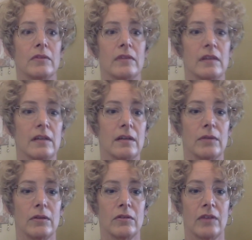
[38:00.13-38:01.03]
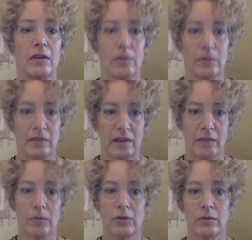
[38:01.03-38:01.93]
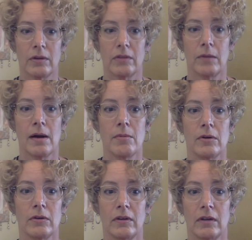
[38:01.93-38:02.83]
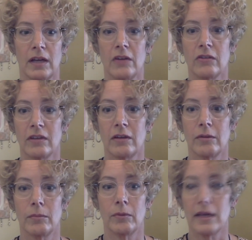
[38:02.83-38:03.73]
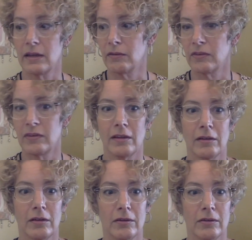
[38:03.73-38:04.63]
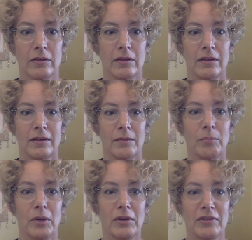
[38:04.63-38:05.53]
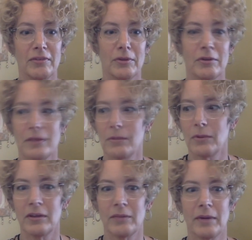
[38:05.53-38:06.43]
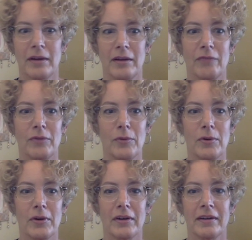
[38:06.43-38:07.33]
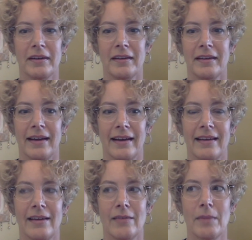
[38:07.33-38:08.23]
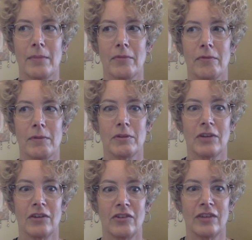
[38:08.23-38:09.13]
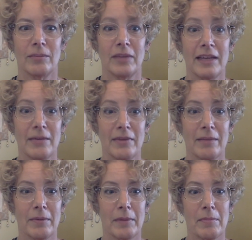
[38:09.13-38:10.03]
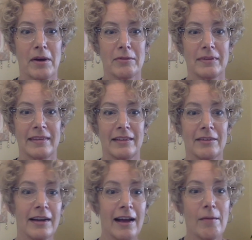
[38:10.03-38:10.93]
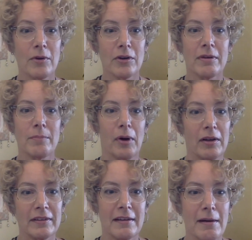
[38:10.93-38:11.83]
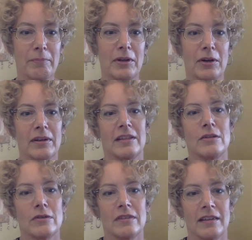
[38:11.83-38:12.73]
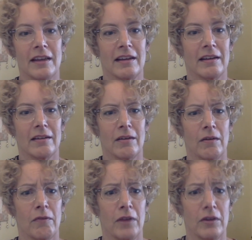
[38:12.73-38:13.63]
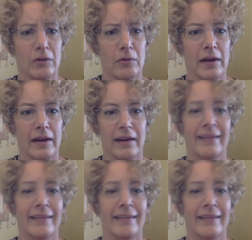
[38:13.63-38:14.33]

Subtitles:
as a kid, we used to always have mercury thermometers, and occasionally they would break and see the little balls of mercury rolling around on the floor. I can't remember if we were touching and playing with it, but my mother would say, look at how mercury balls up, and use it like a fun toy.